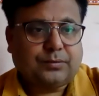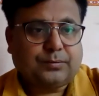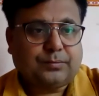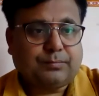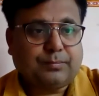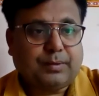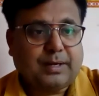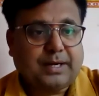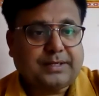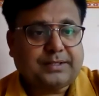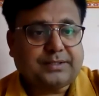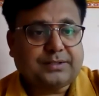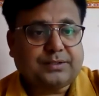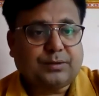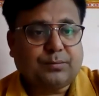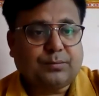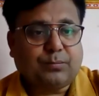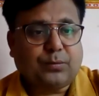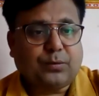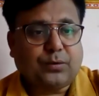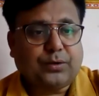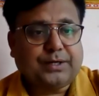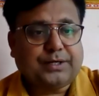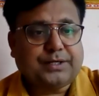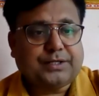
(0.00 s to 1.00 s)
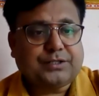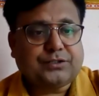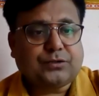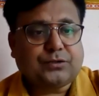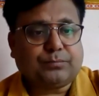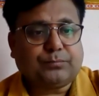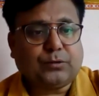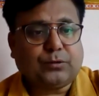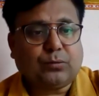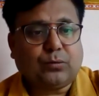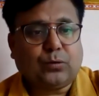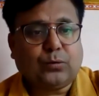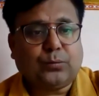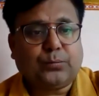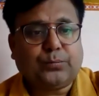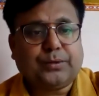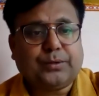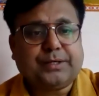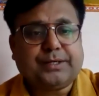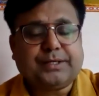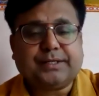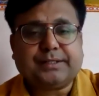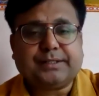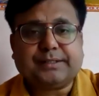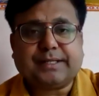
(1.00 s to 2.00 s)
but the poet is of the
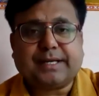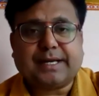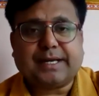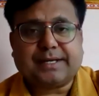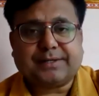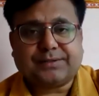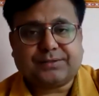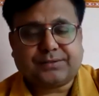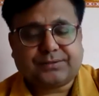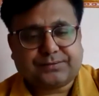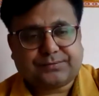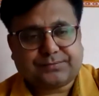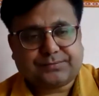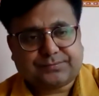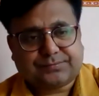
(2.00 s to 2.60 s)
opinion that